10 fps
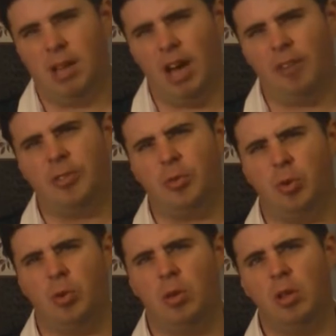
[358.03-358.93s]
After
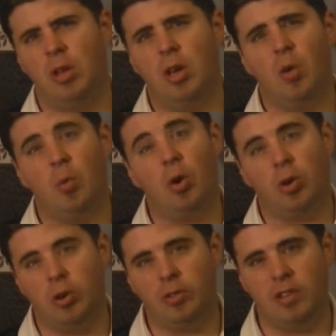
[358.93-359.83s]
all, what
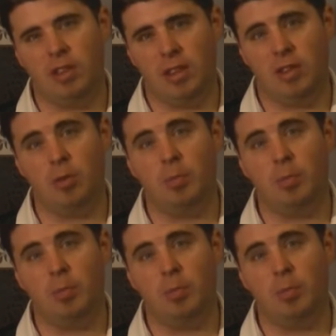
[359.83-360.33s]
good does it do